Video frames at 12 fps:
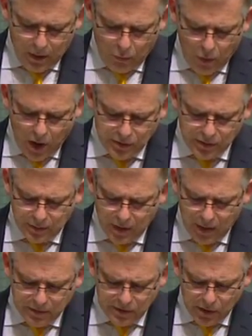Whilst the
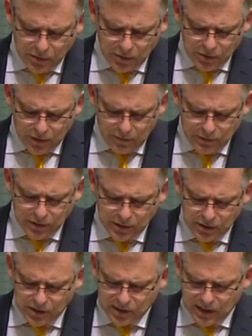Department of Social
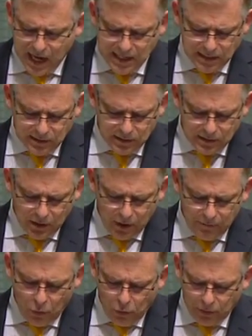Services has stated that the
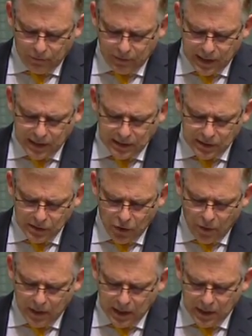overhaul of funding does
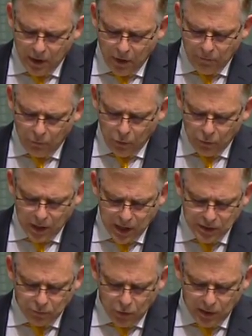not mean an overall
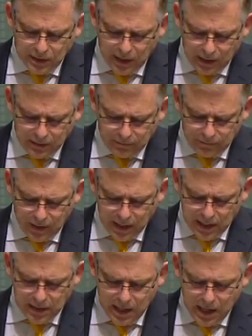nationwide cut to
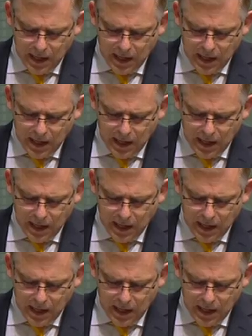funding,